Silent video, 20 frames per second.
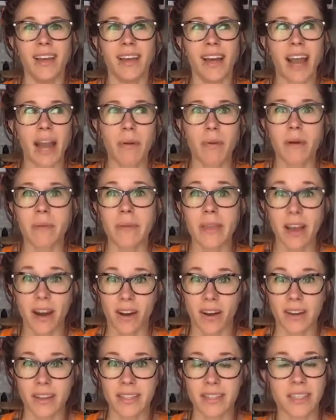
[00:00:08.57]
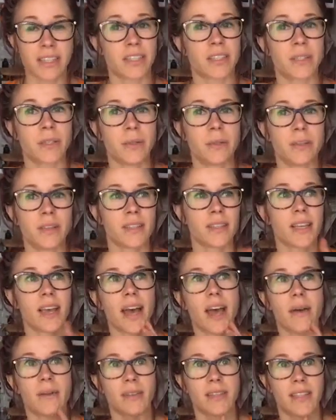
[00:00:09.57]
and I'm going to be honest, as soon as
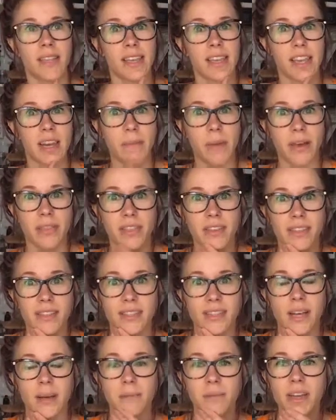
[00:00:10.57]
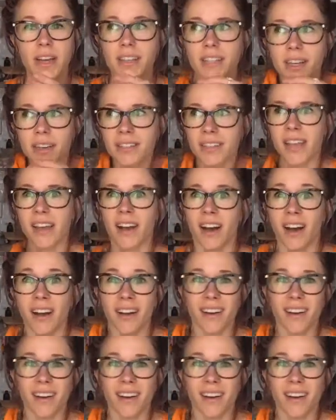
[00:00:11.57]
I was thinking about this subject, I was like,